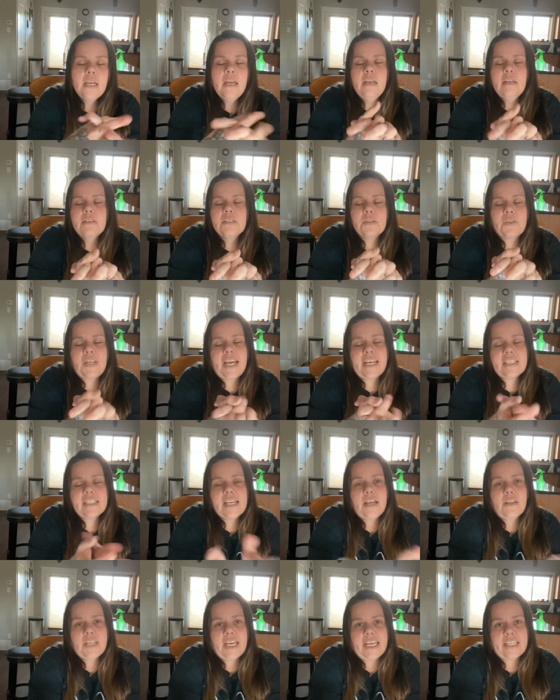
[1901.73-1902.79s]
So that's
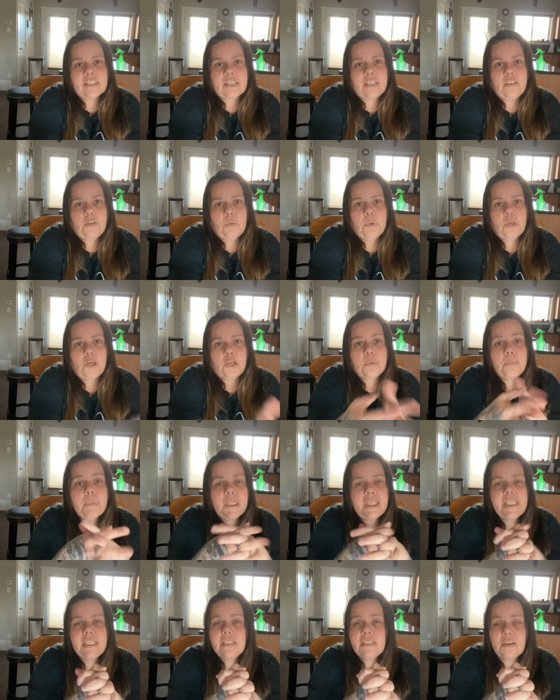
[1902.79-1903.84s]
how that's going to work.
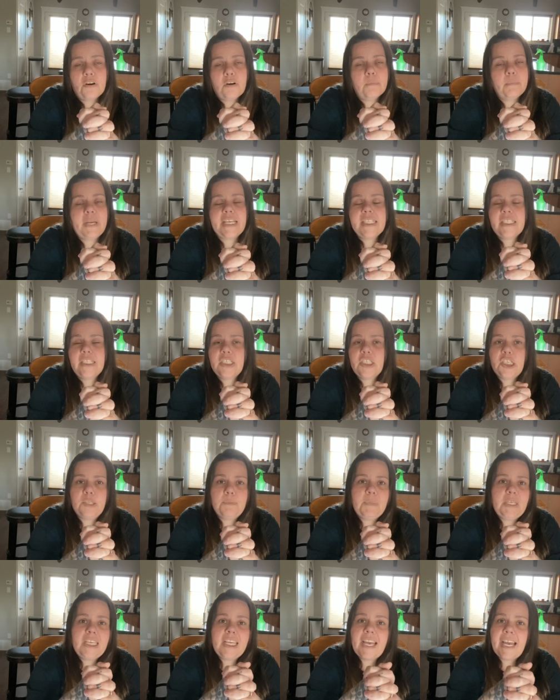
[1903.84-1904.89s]
Please don't messaging
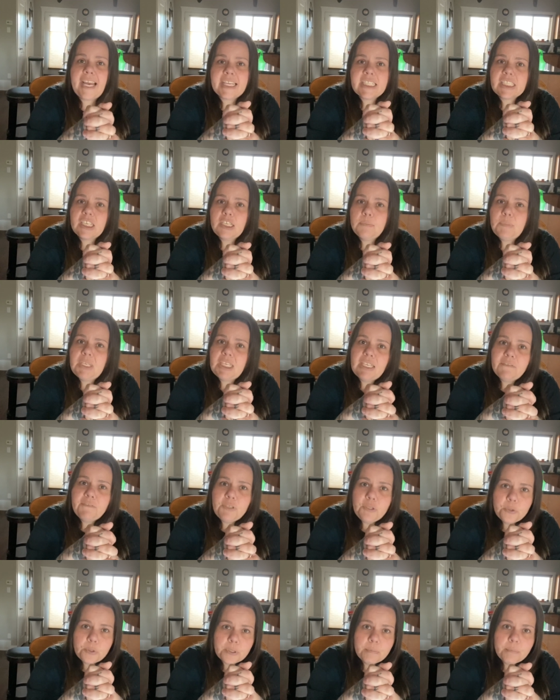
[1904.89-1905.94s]
me asking me if
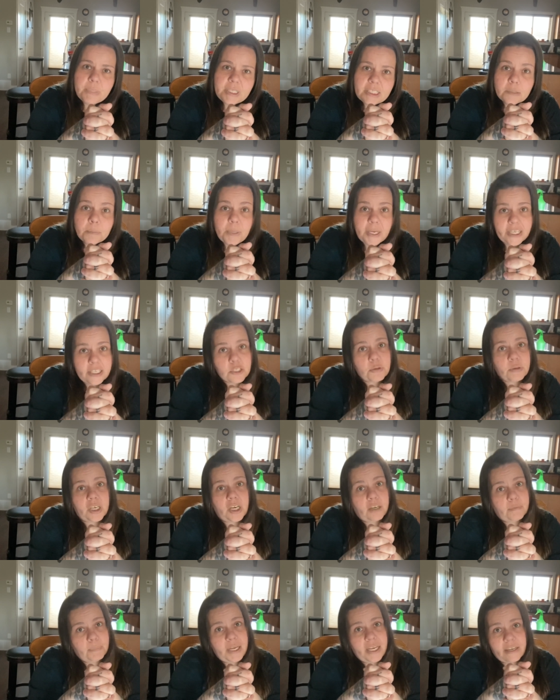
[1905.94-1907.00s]
you can be the
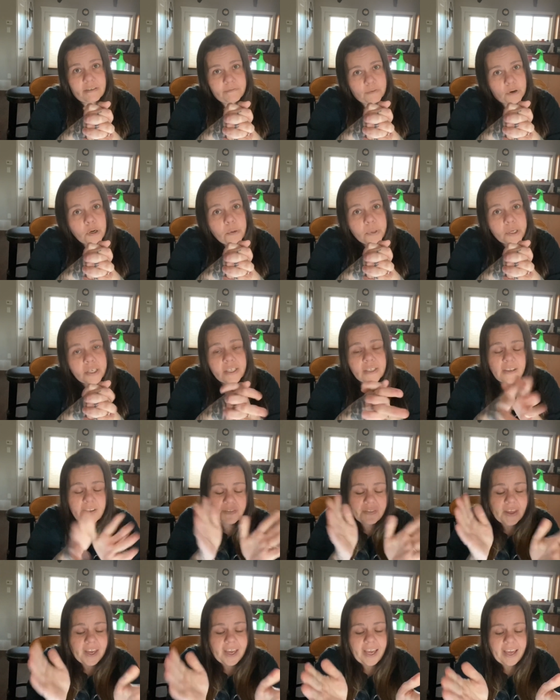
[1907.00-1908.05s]
Patreon Pay It Forward.
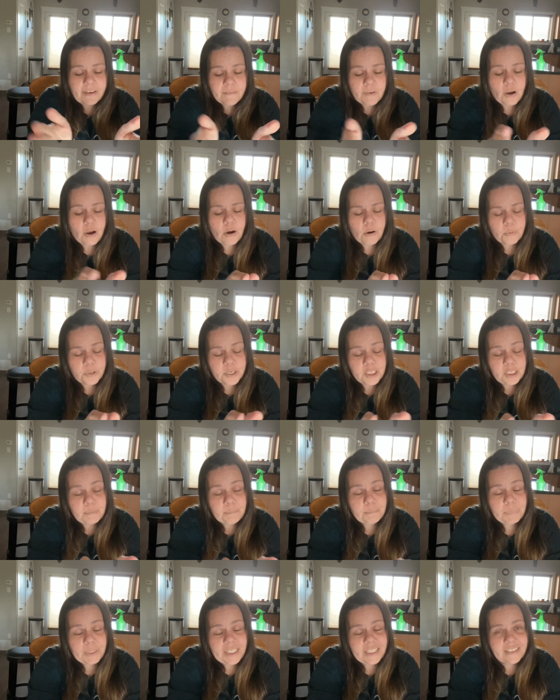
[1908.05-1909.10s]
They have already
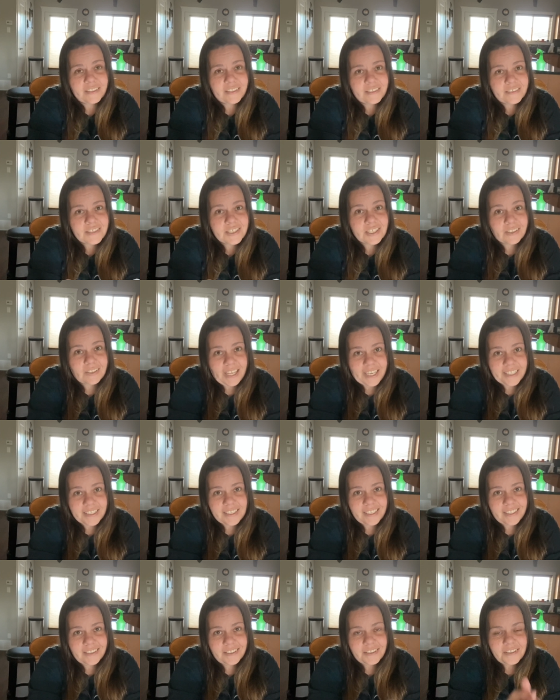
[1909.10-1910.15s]
been
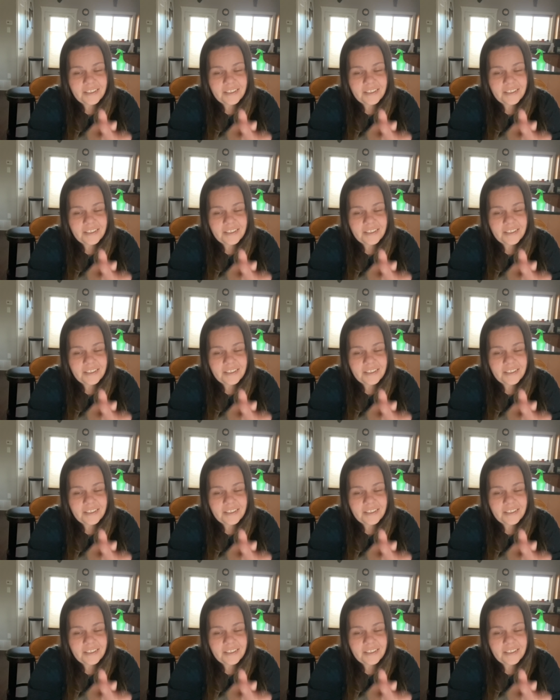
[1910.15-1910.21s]
selected.